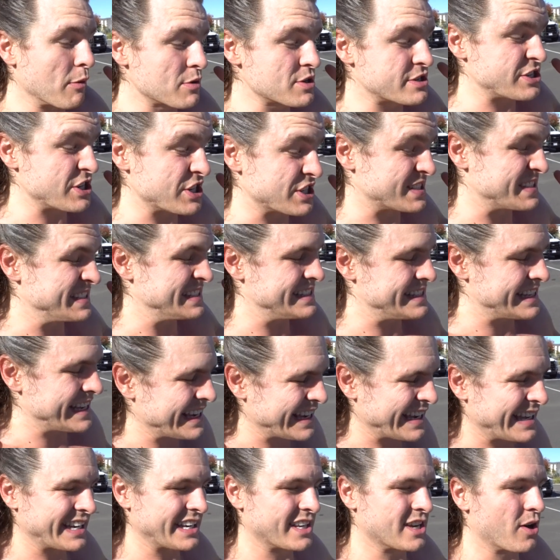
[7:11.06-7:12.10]
was just
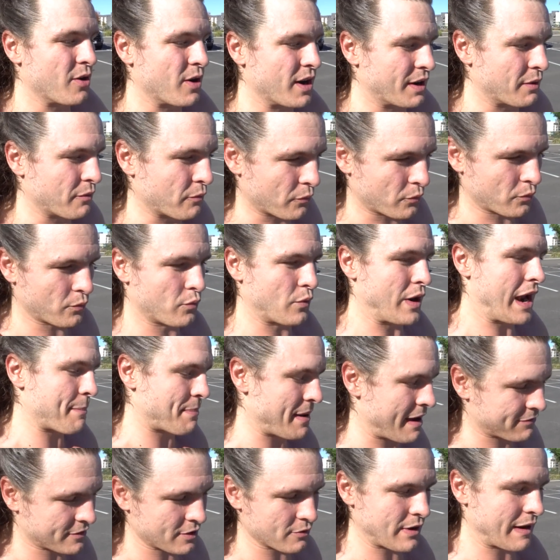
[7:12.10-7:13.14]
zinging, going rep
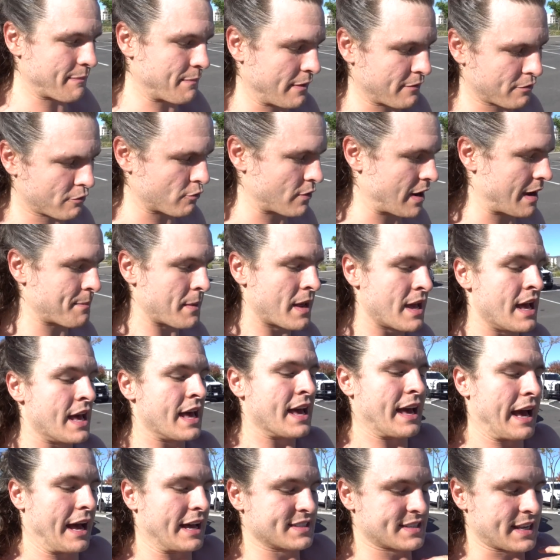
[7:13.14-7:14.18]
after rep after rep.
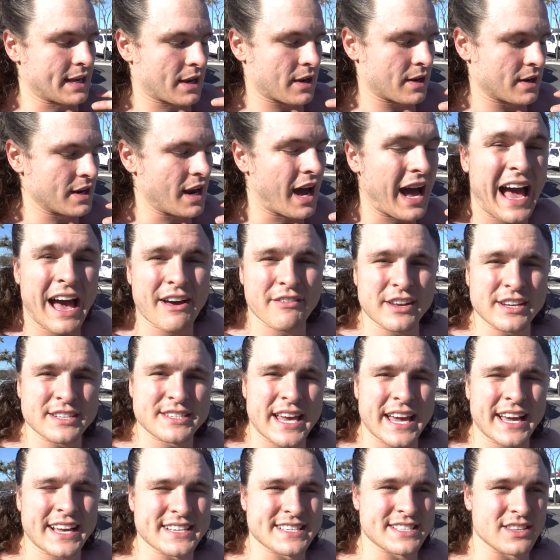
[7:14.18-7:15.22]
I was like not having to
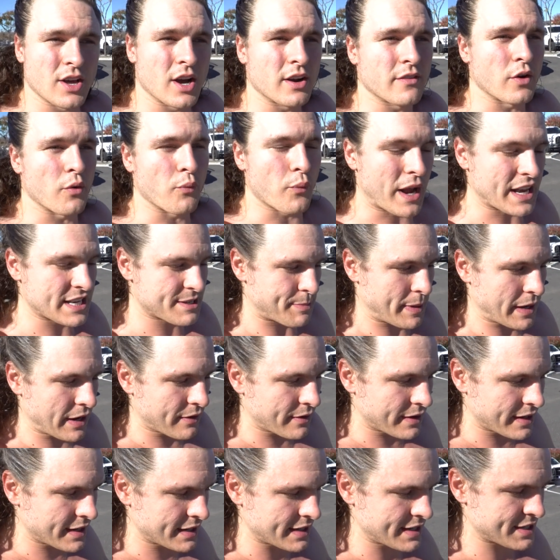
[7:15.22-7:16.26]
take as long of a rest
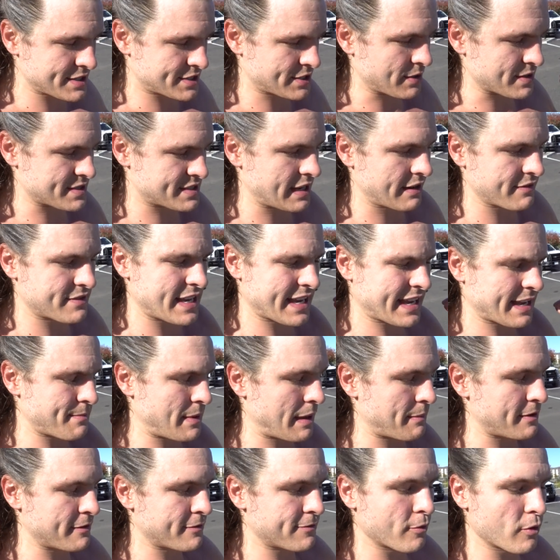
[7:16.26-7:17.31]
period. So instead of taking
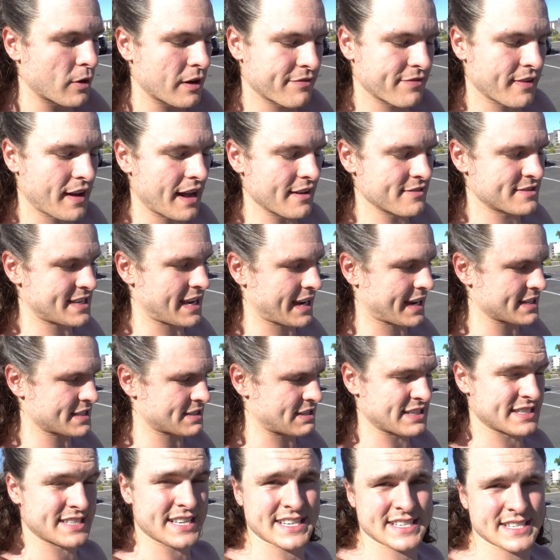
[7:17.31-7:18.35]
maybe forty-five seconds
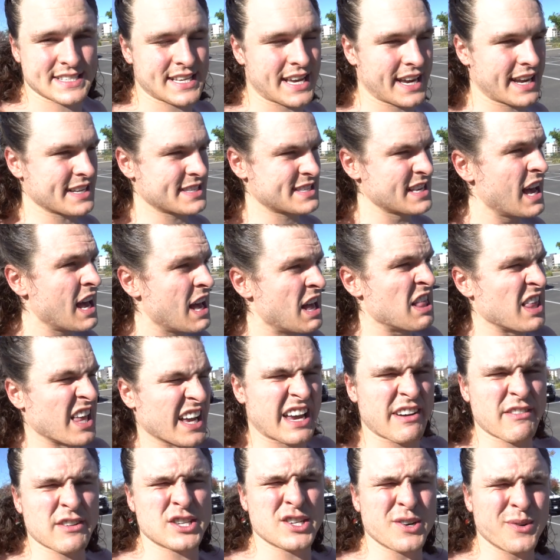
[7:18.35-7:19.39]
to sixty seconds, like
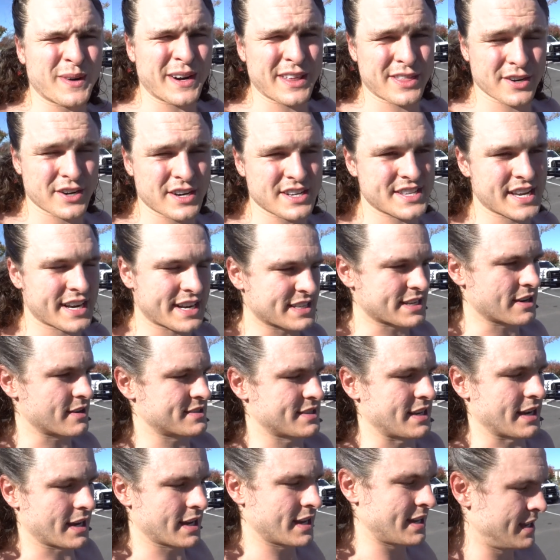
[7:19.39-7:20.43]
every twenty, thirty seconds, I was
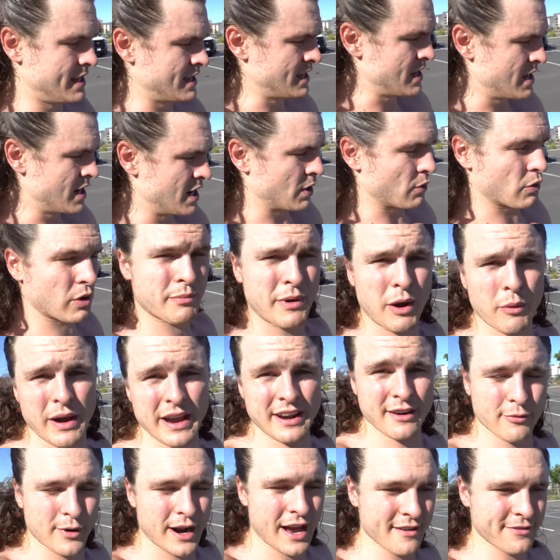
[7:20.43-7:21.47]
like, what am I
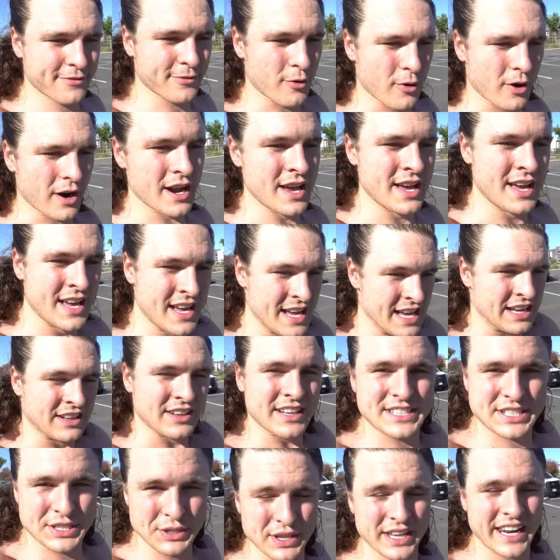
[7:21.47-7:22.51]
waiting around for?
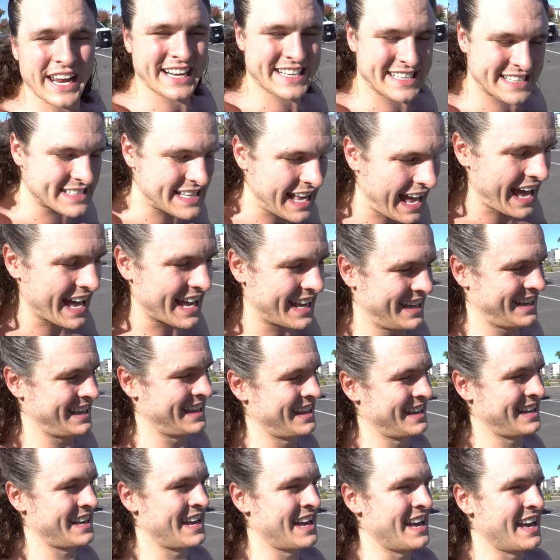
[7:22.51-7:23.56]
Let's do the next set.
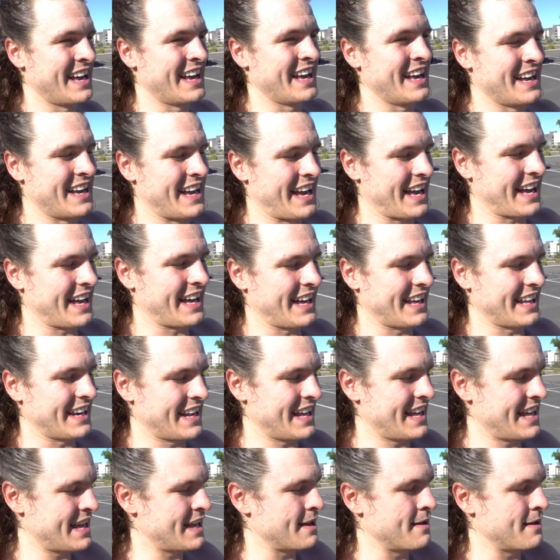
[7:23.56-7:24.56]
And